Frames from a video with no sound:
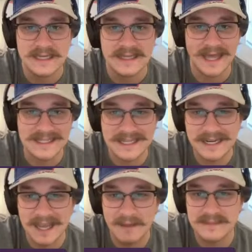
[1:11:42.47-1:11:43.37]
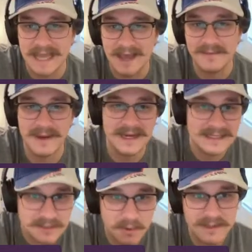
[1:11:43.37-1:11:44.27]
That's going to come down, but it
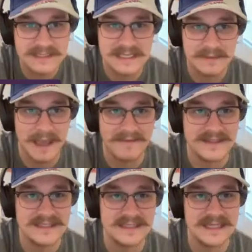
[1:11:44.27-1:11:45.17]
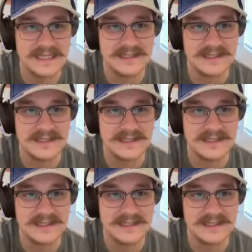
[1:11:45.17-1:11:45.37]
is cool to see him having success.